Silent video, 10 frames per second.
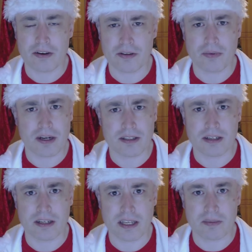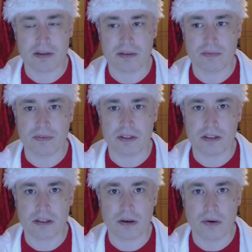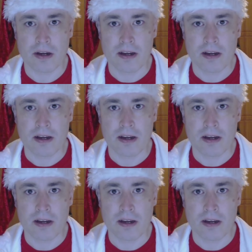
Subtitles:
out of the way to, like, get me something. So,